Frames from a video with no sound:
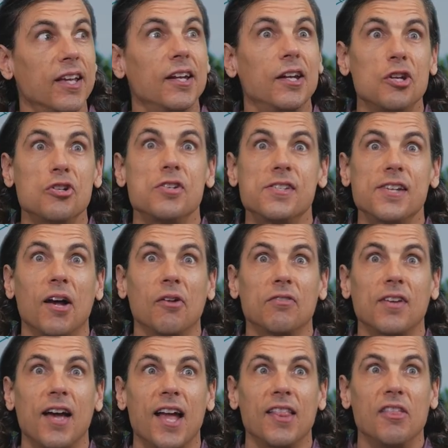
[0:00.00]
conditions
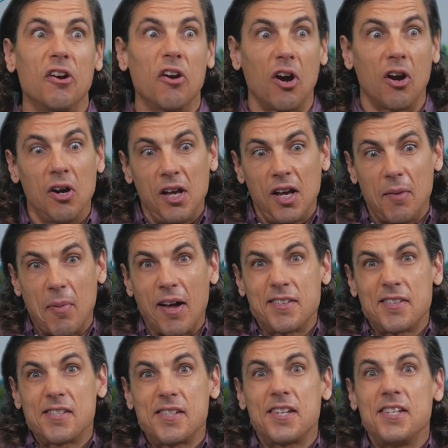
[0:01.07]
outside that are about
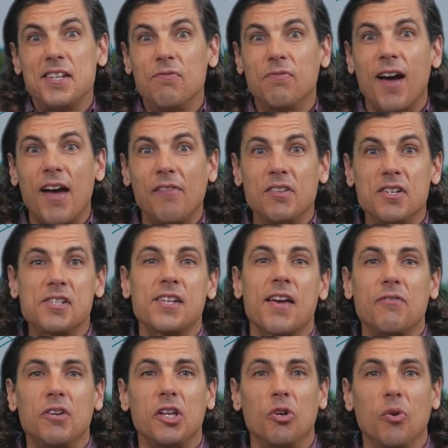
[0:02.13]
sixty-five to
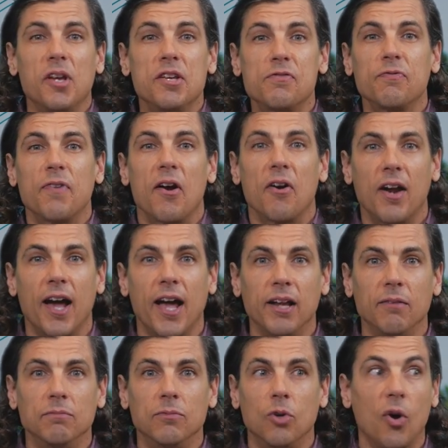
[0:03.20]
seventy degrees Fahrenheit
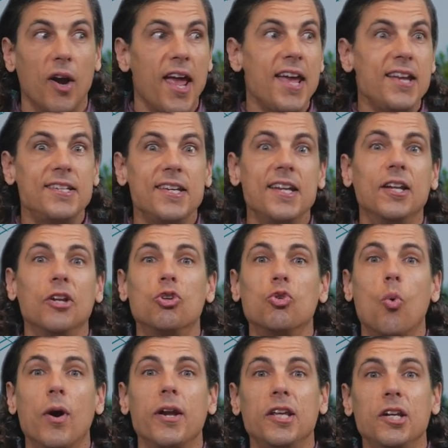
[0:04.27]
or eighteen to
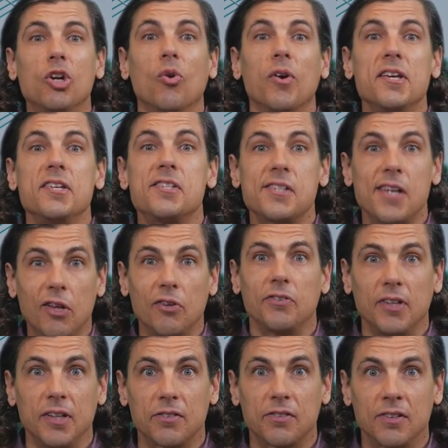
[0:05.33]
twenty degrees
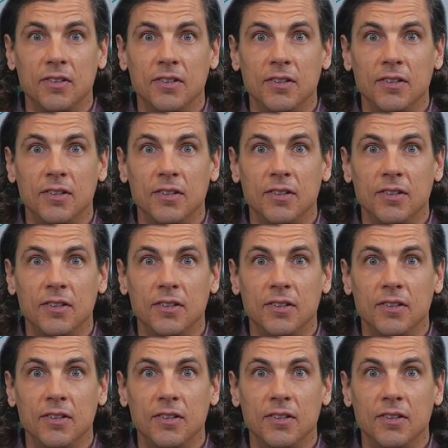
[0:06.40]
Celsius.